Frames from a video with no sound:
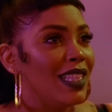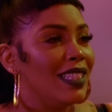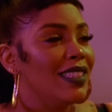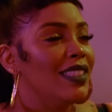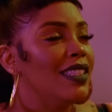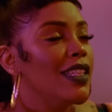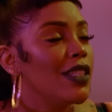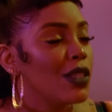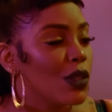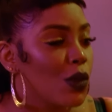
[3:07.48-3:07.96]
The
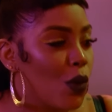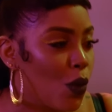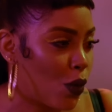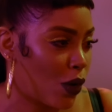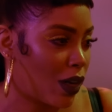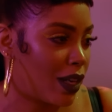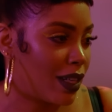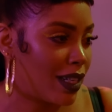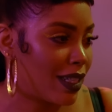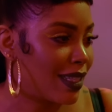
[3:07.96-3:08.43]

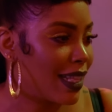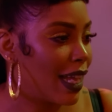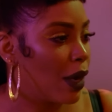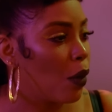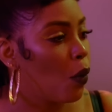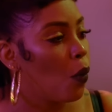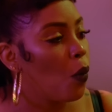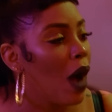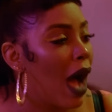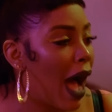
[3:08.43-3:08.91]
discord. It's
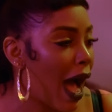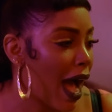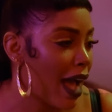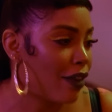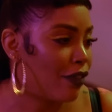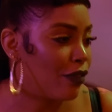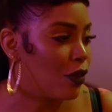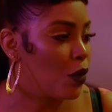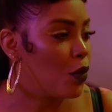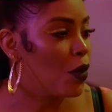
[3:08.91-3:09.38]
like, why?
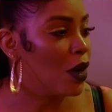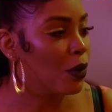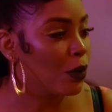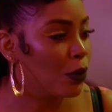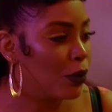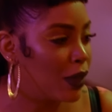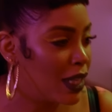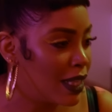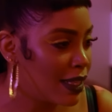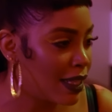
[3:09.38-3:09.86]
For
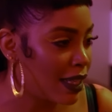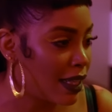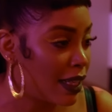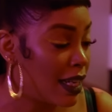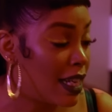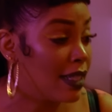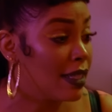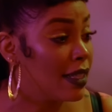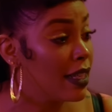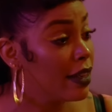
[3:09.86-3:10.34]
what
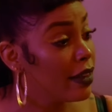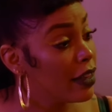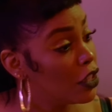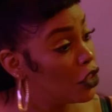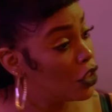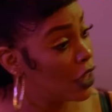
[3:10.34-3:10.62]
reason? Is there a